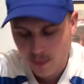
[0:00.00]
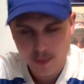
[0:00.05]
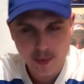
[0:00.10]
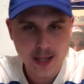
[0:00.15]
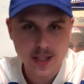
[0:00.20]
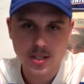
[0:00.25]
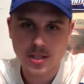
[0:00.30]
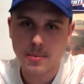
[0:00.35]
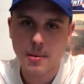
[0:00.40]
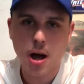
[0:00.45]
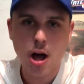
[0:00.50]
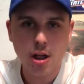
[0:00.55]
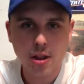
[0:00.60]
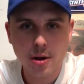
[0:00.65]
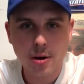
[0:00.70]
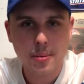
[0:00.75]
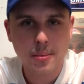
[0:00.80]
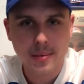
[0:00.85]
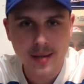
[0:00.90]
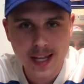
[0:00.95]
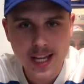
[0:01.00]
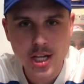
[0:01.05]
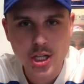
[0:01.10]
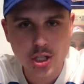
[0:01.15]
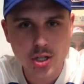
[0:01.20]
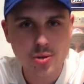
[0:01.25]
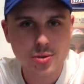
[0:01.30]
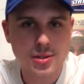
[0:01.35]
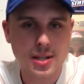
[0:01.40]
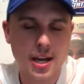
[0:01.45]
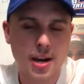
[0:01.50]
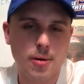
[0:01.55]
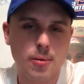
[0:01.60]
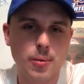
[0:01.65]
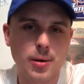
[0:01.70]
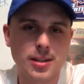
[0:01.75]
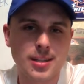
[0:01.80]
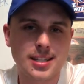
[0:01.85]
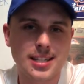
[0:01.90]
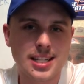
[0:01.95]
there's some other issues there
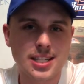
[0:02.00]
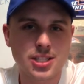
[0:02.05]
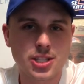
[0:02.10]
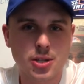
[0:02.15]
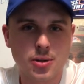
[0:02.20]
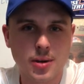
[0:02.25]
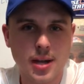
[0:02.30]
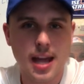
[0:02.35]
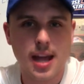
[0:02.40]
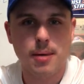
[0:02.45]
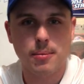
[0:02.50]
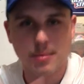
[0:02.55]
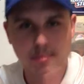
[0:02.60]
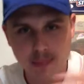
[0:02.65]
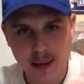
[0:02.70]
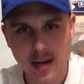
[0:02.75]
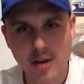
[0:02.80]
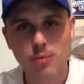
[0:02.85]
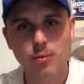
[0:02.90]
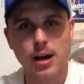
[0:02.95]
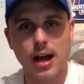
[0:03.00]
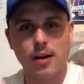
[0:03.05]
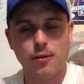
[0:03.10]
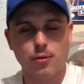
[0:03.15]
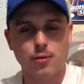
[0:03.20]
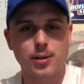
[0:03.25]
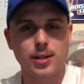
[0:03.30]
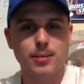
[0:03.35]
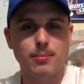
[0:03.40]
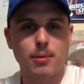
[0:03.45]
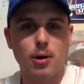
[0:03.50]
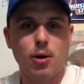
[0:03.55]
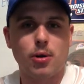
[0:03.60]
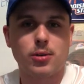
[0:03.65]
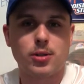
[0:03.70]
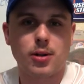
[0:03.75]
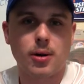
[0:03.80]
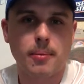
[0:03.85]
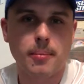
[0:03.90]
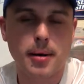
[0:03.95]
with the TCU game with being a rivalry
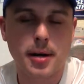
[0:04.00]
mode, so I'm